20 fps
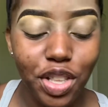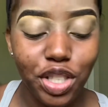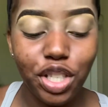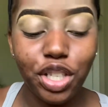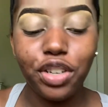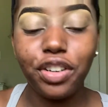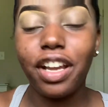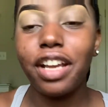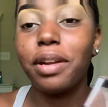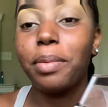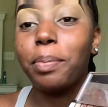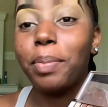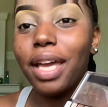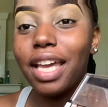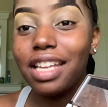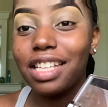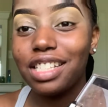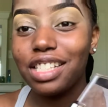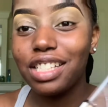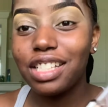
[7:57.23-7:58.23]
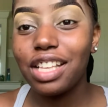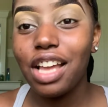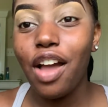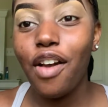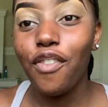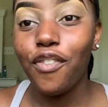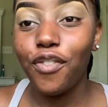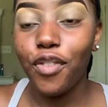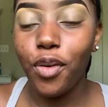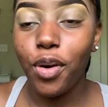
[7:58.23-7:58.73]
create a base
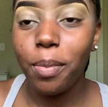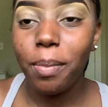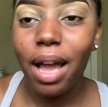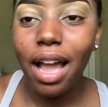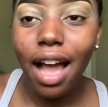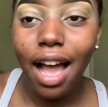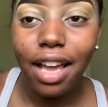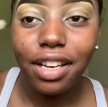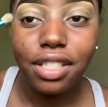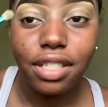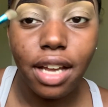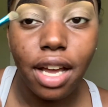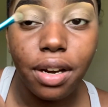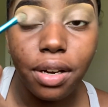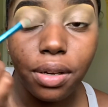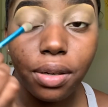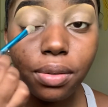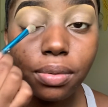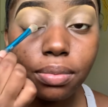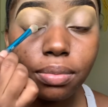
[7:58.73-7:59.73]
for my eyeshadow.